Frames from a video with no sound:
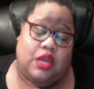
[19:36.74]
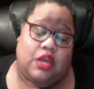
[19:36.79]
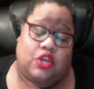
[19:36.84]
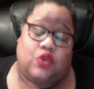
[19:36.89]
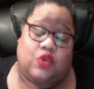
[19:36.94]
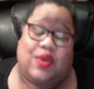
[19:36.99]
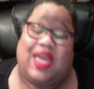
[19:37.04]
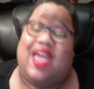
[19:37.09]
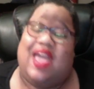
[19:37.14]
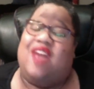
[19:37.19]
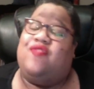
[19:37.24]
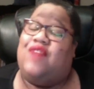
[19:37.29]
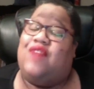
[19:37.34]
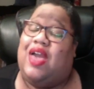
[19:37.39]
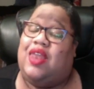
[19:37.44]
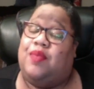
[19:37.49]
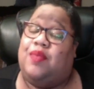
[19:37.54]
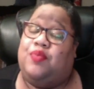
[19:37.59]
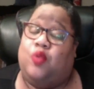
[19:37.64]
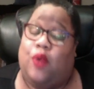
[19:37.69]
You had
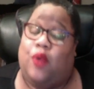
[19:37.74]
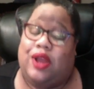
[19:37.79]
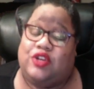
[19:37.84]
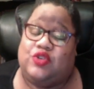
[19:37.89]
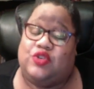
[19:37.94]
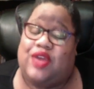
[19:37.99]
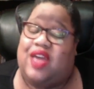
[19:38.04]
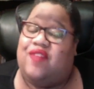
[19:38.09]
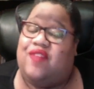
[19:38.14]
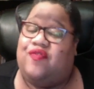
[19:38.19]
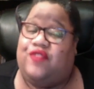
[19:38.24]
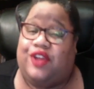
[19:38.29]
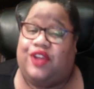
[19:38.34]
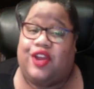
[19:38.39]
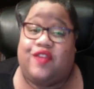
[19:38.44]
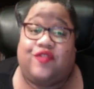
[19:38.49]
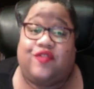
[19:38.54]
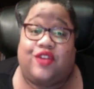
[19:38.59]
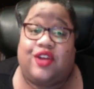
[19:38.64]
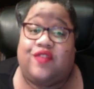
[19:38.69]
valid points. You had
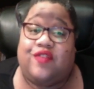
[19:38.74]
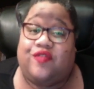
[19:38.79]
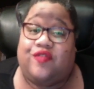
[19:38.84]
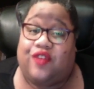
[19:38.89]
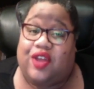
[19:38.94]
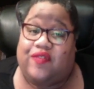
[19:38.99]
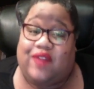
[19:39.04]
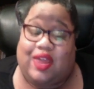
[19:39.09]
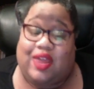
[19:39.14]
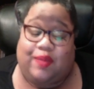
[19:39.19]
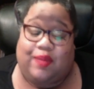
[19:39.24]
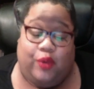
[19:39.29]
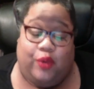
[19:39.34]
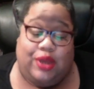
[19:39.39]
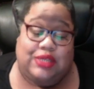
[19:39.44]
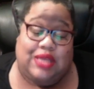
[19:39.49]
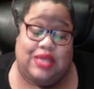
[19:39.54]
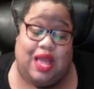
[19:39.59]
very, very, very valid points.